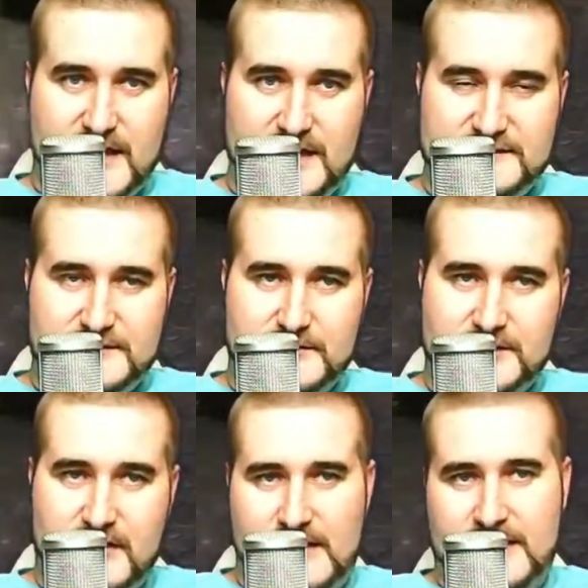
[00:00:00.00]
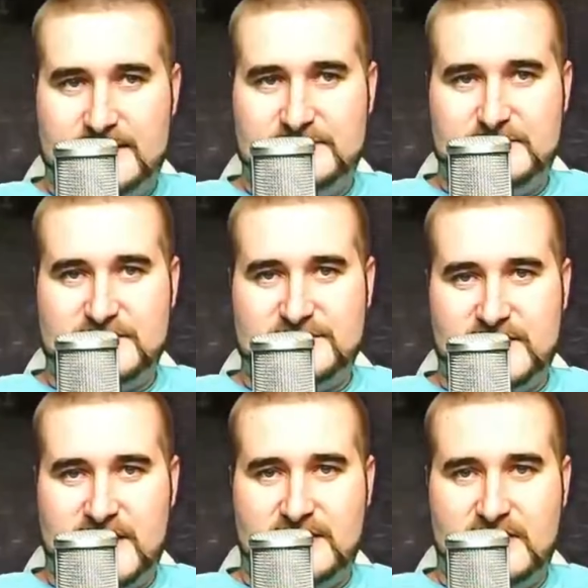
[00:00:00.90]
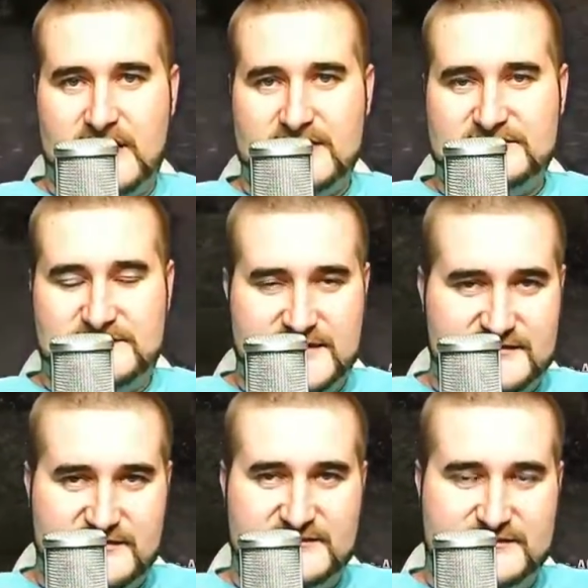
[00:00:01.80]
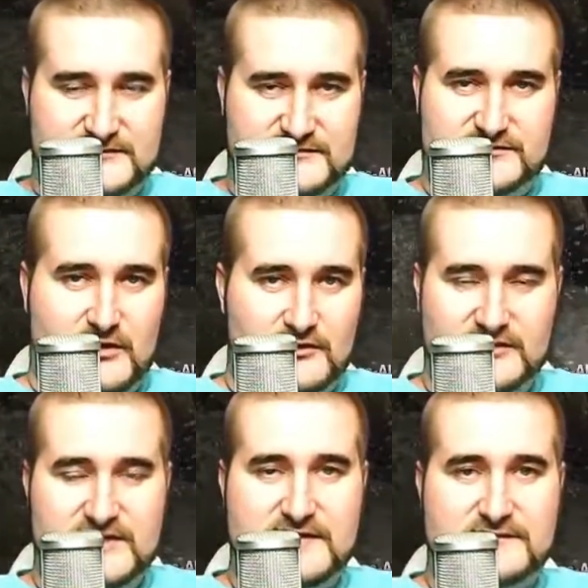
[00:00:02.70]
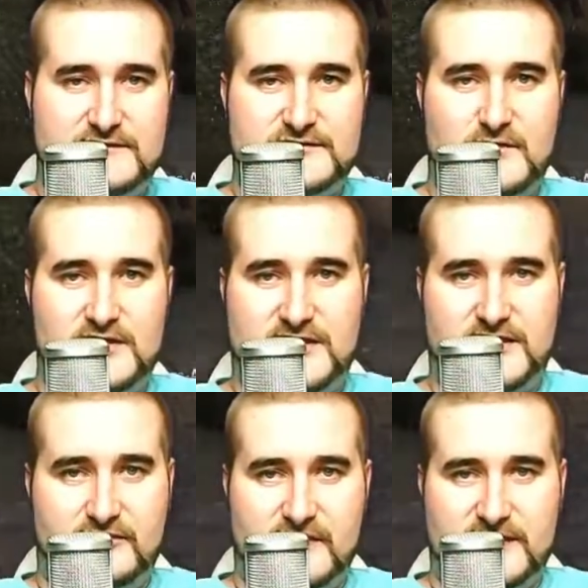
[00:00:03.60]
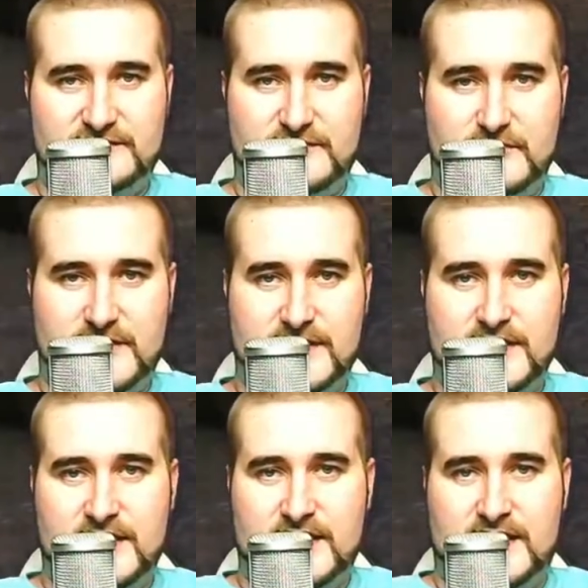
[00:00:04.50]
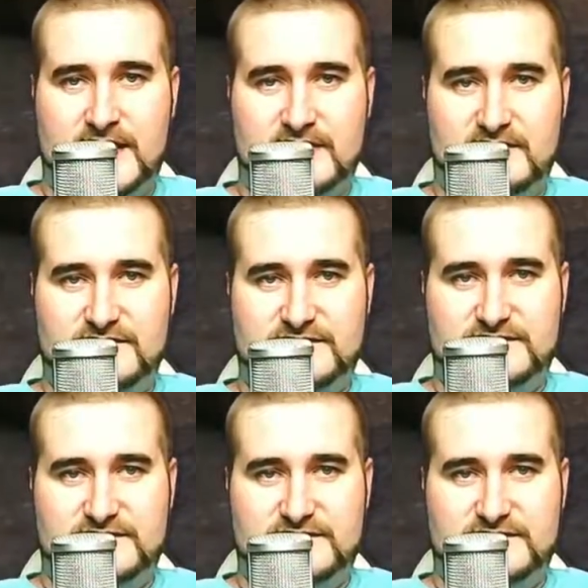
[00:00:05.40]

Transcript: into it, I just want to say, guys, this is totally different to what Gil is doing. His